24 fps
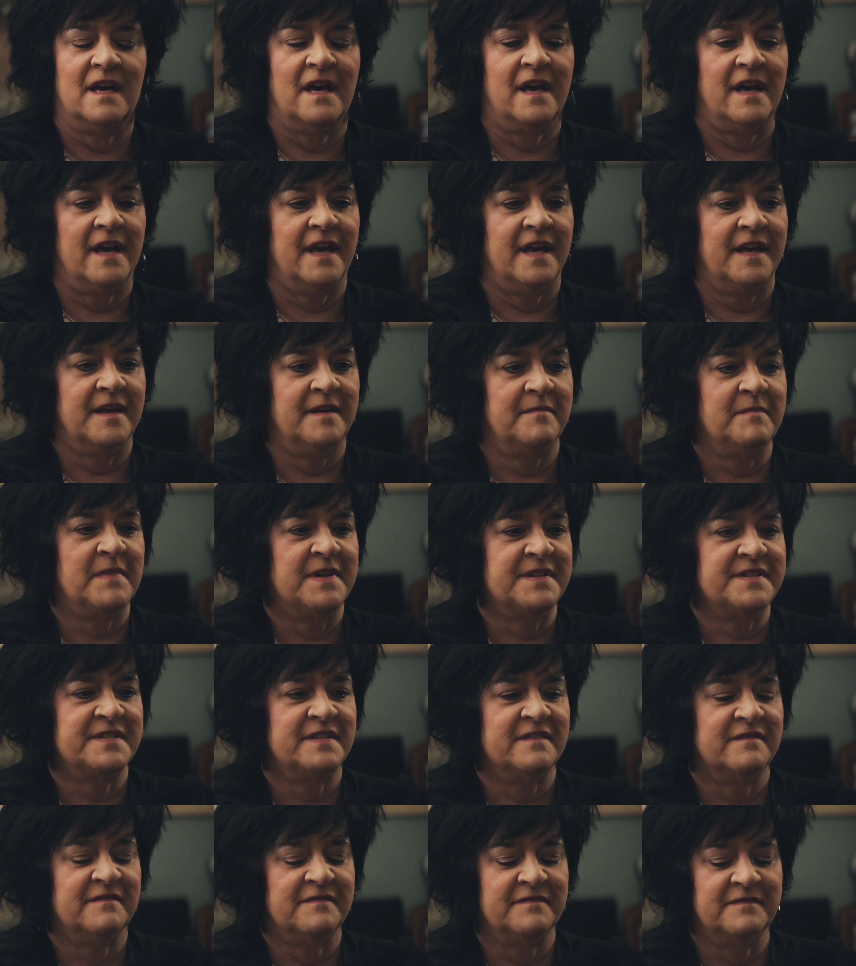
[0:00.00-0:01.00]
I
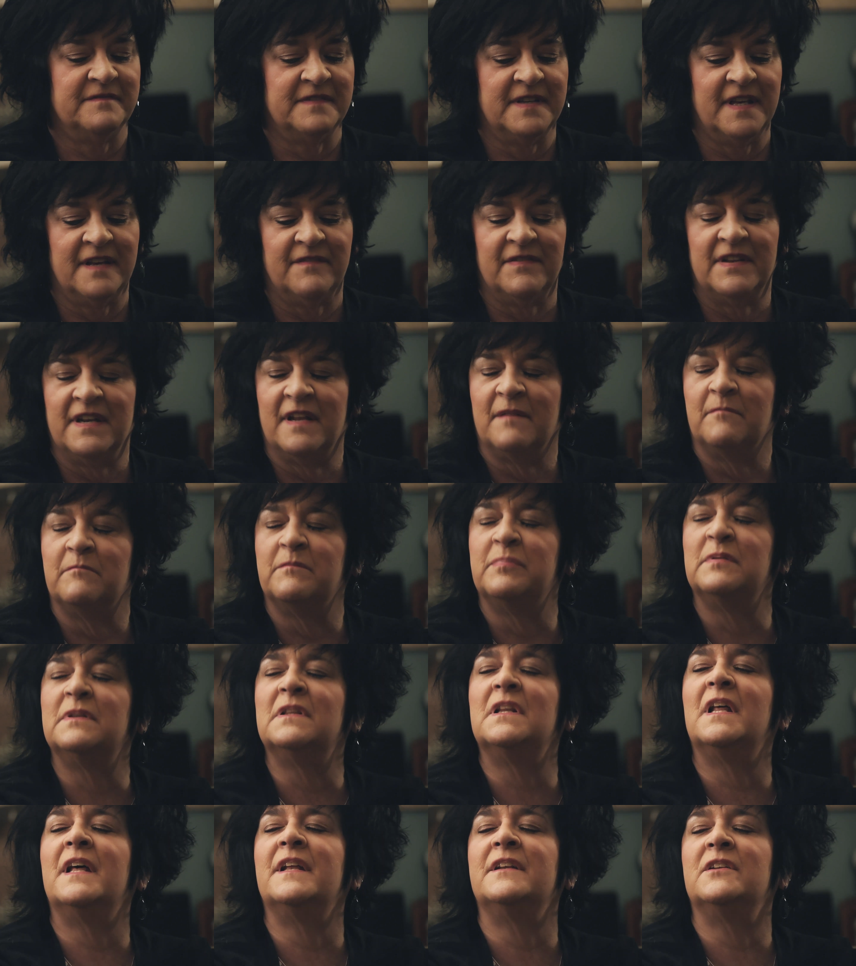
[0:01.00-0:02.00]
must have given a
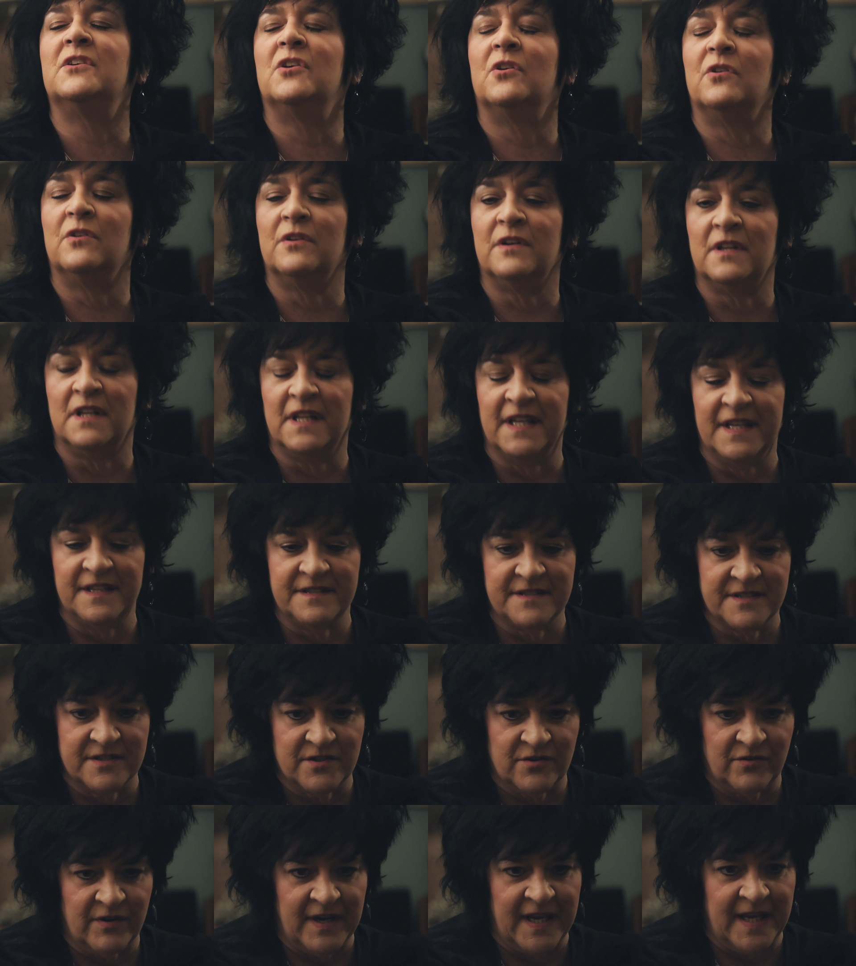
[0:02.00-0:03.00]
blood-curdling
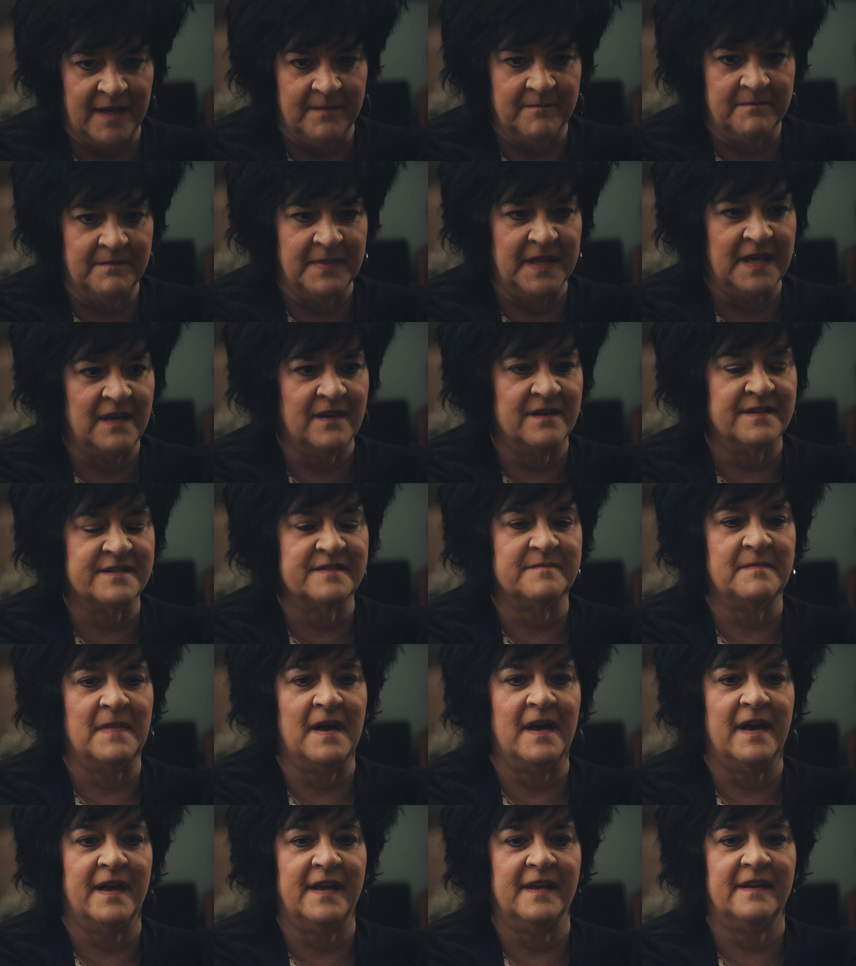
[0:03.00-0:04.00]
scream because
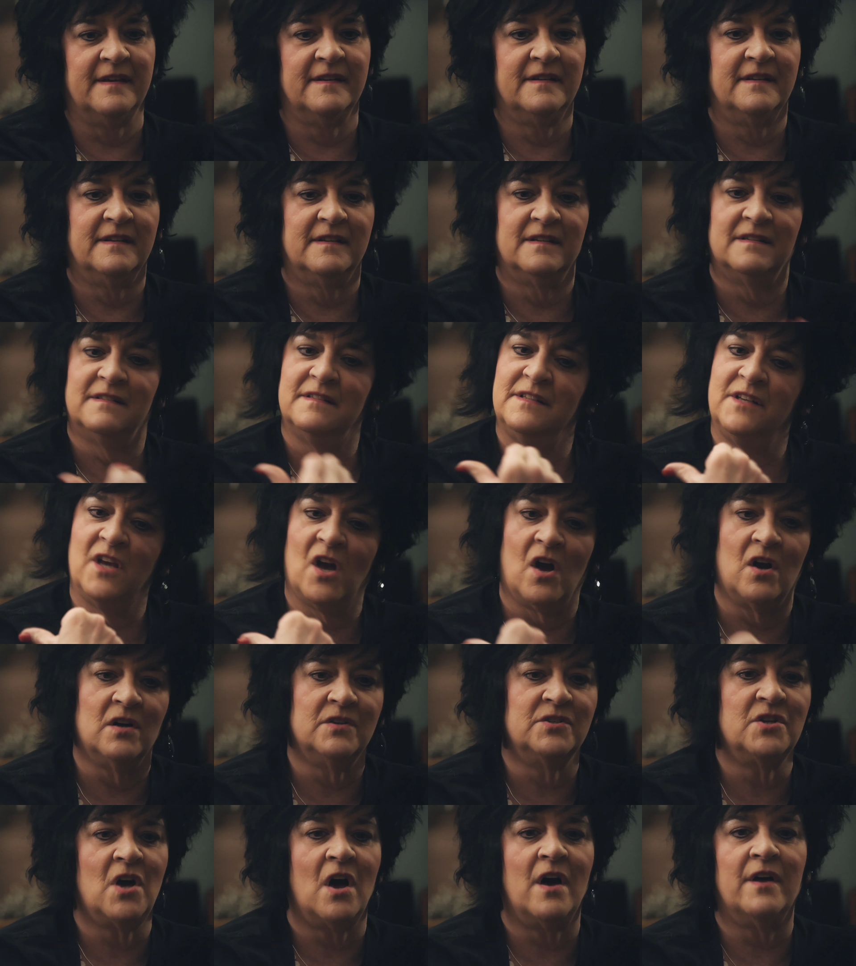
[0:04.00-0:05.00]
my
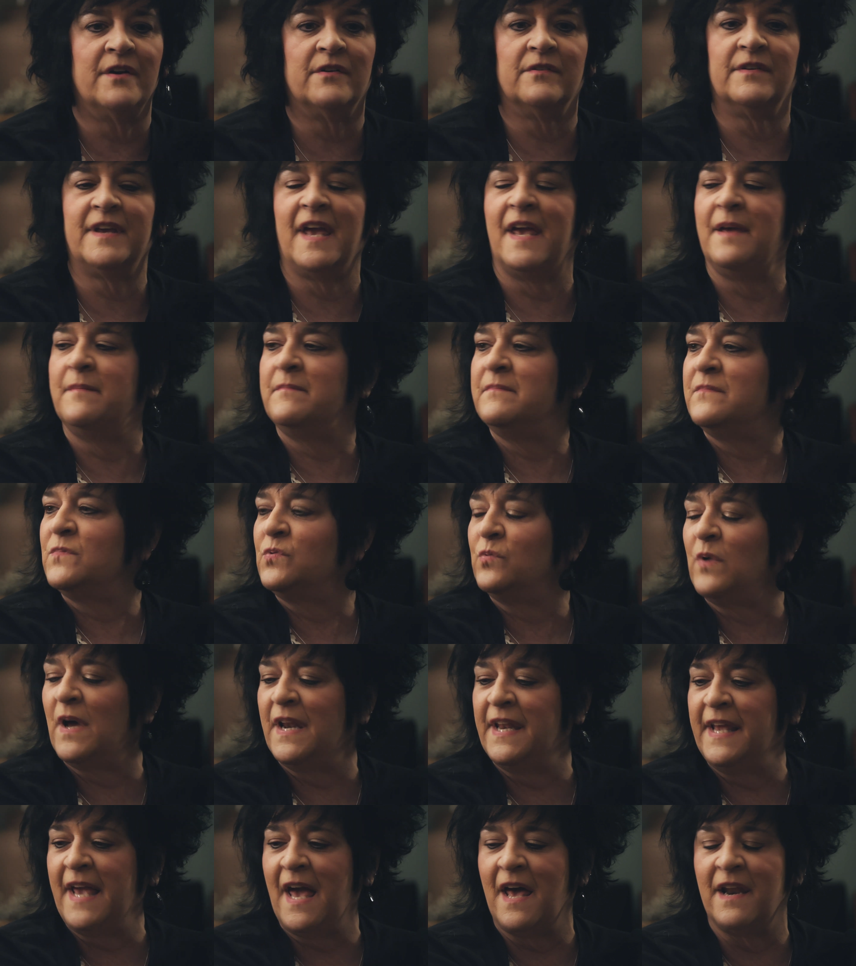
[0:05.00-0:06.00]
young daughter came
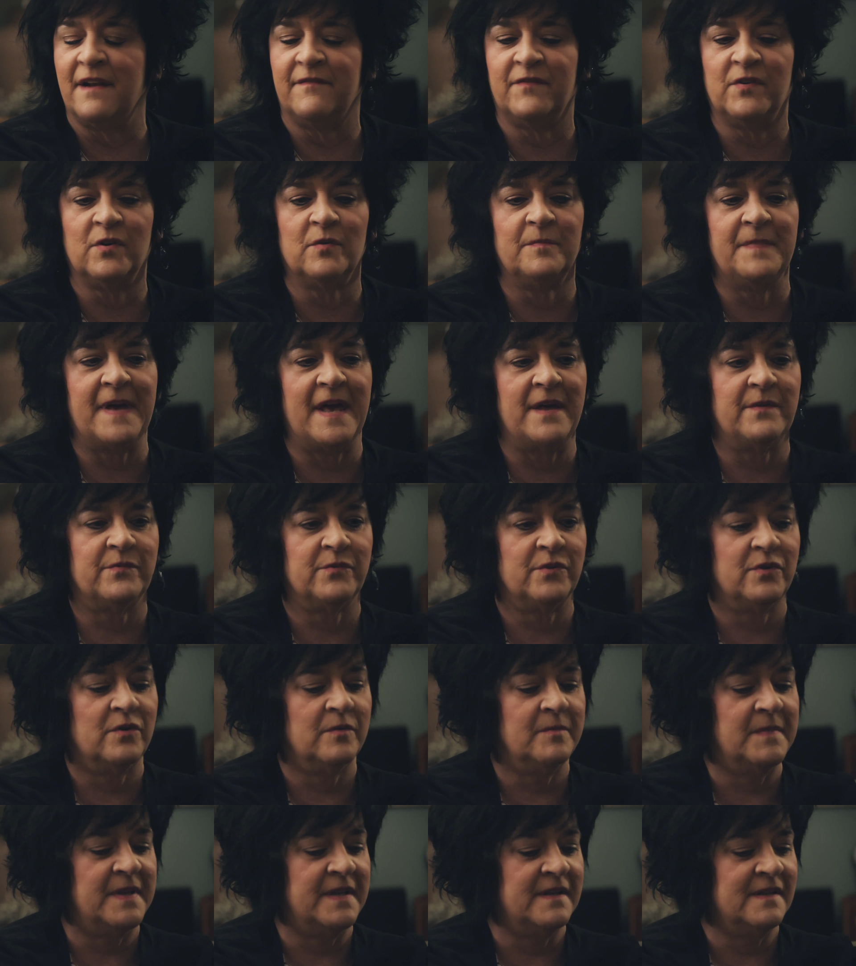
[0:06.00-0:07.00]
running out of her
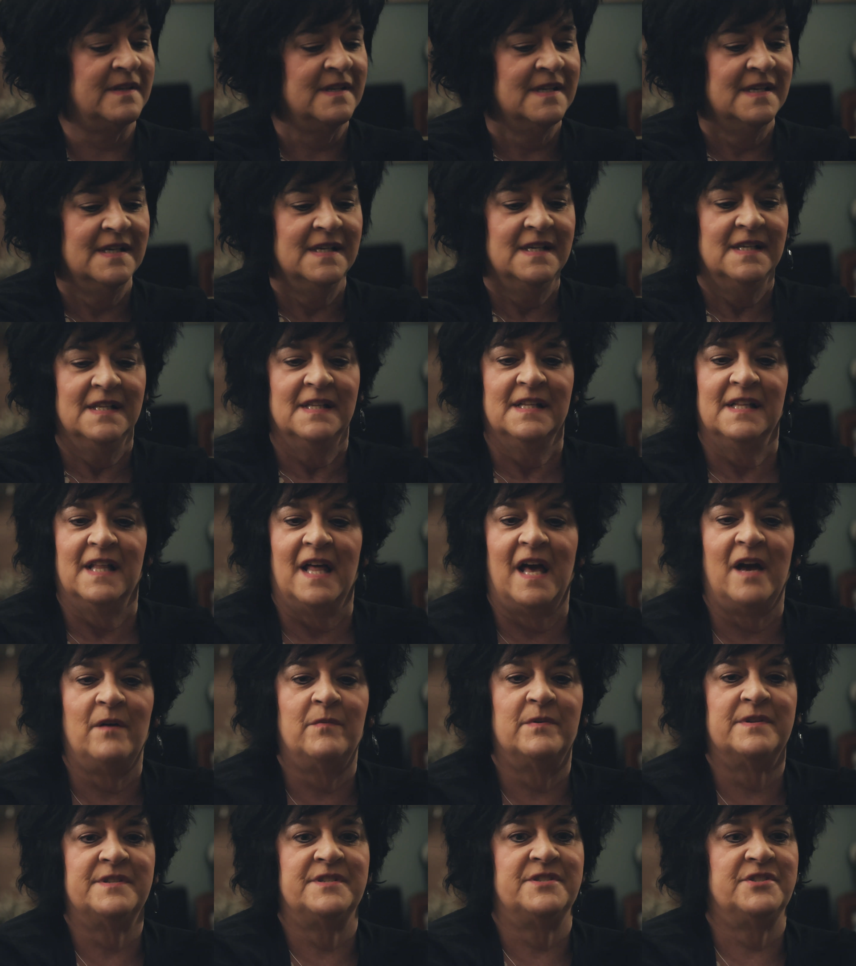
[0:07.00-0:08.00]
bedroom, and I
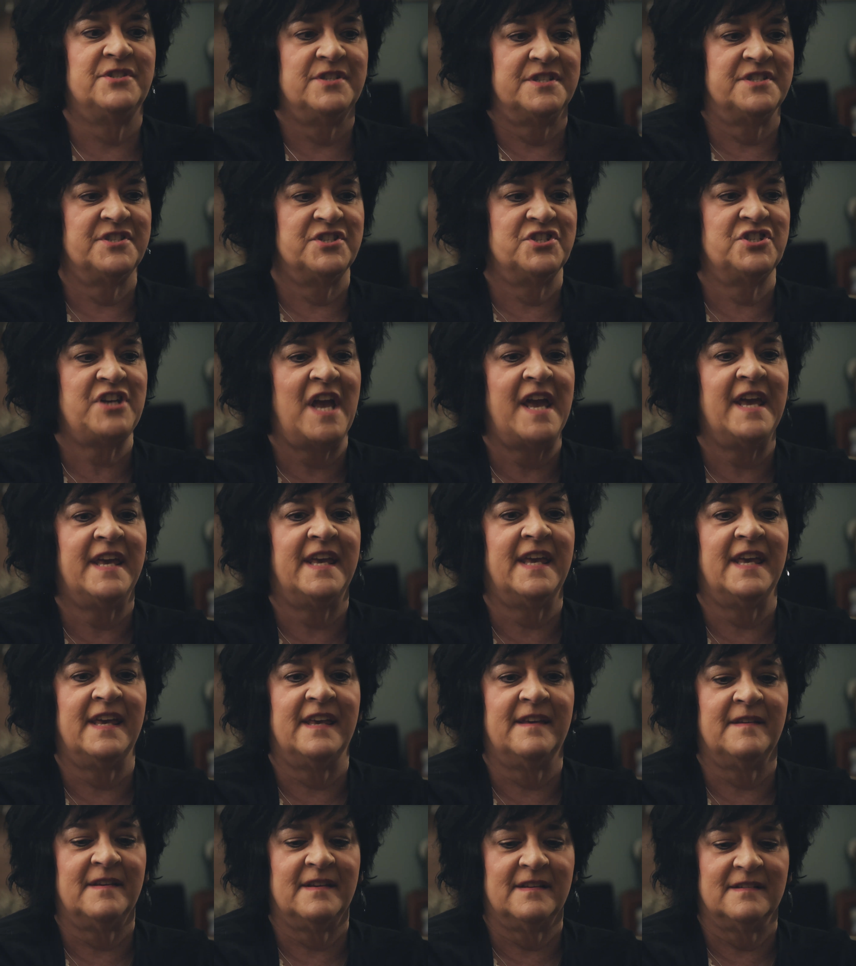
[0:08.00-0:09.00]
was just
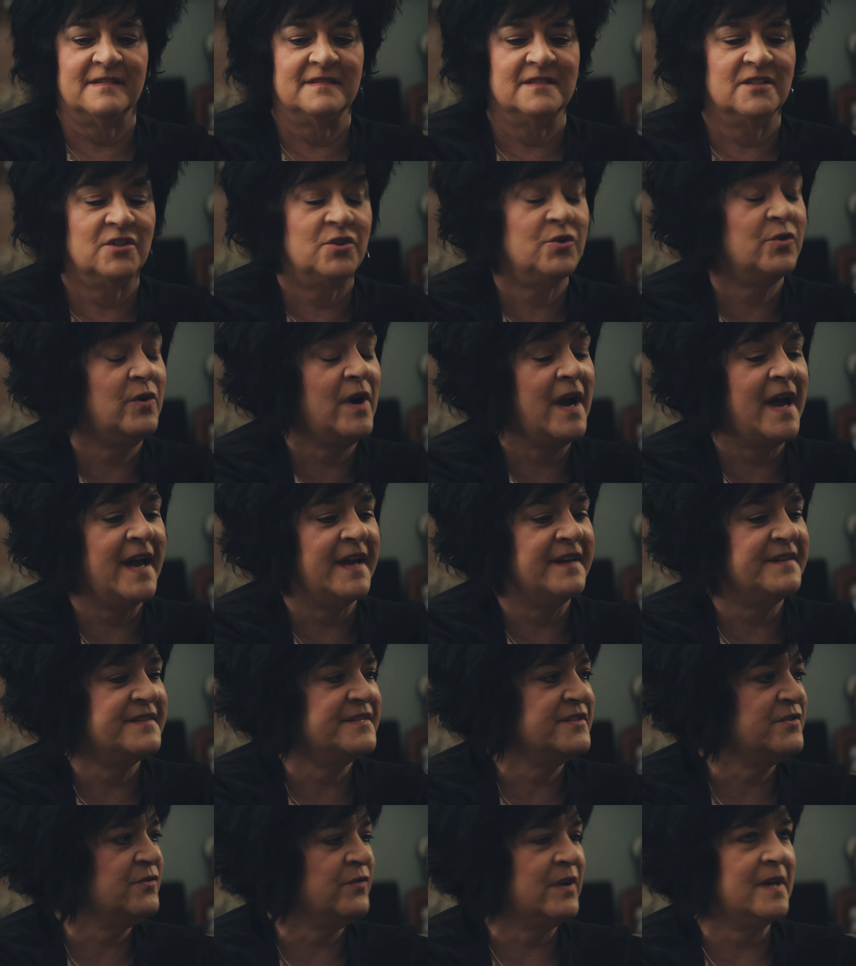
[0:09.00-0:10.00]
shaking Craig,
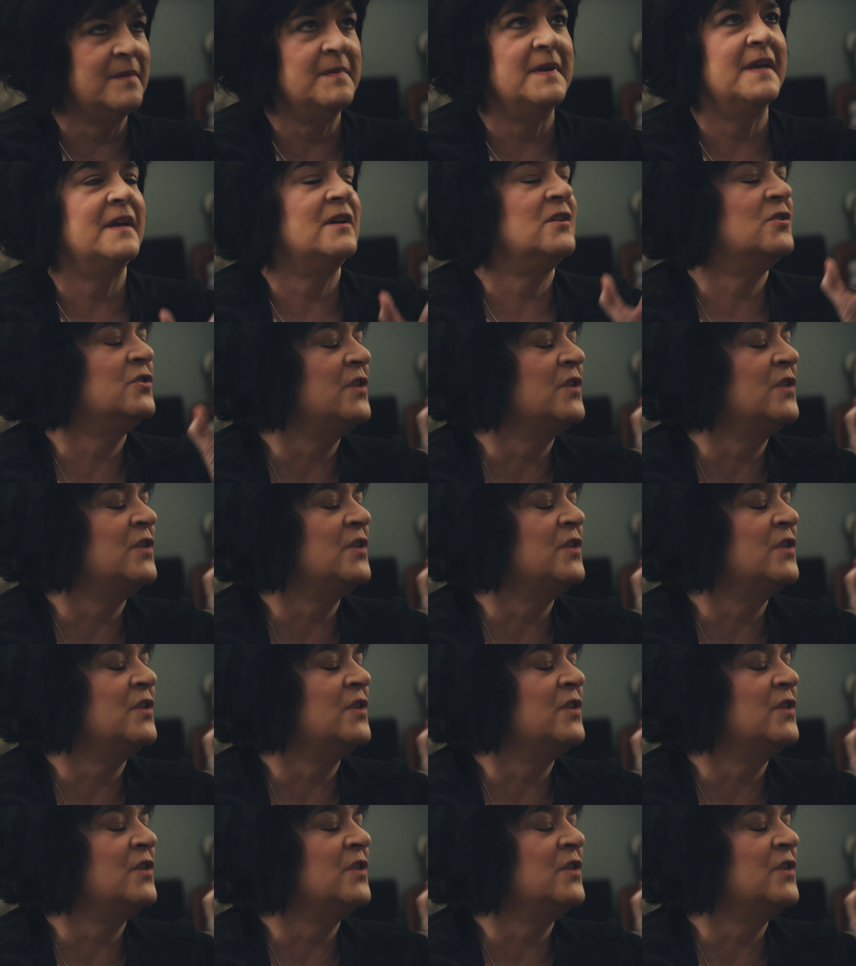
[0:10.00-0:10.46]
screaming,